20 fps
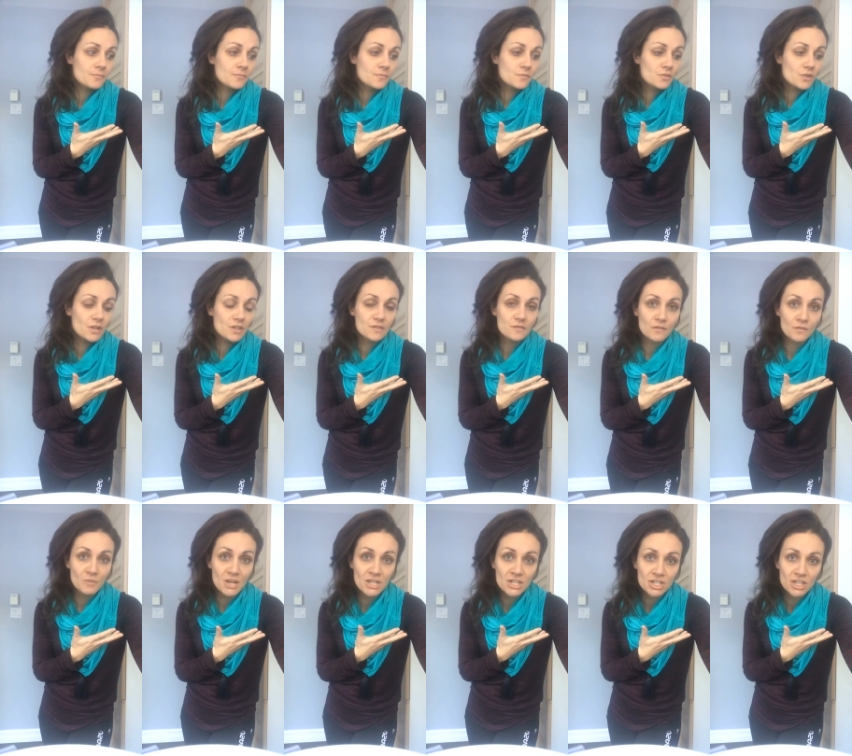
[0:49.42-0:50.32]

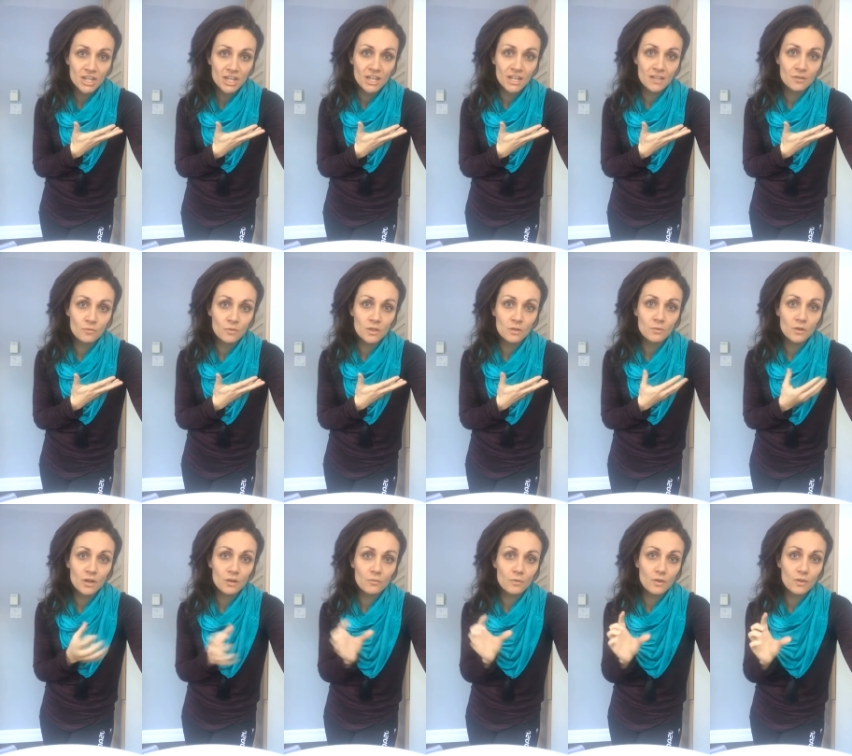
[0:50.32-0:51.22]
transformation, and we
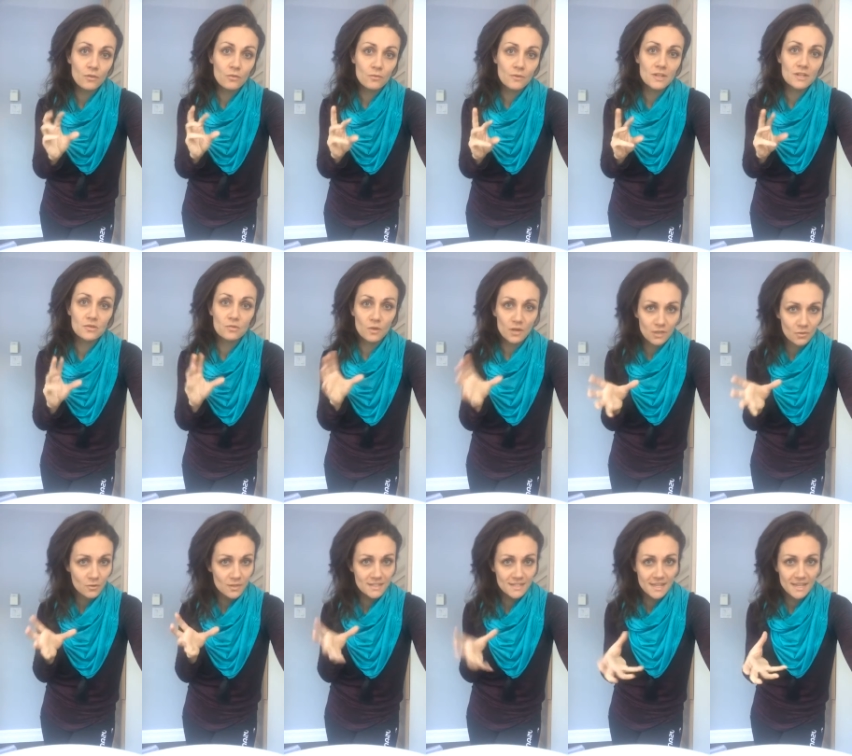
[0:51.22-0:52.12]
work with 3
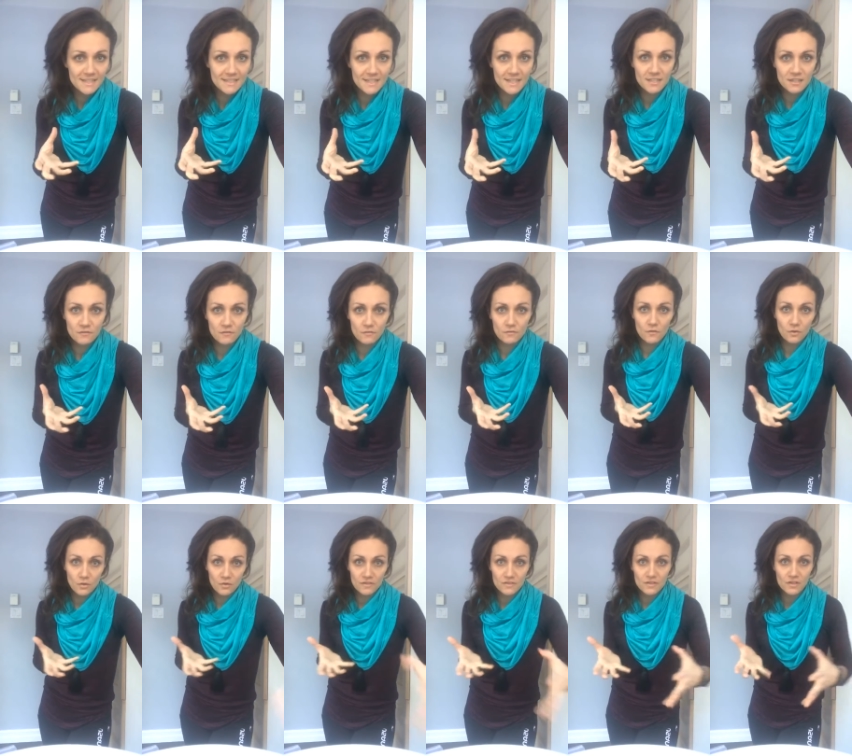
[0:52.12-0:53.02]
21-day sets of goals.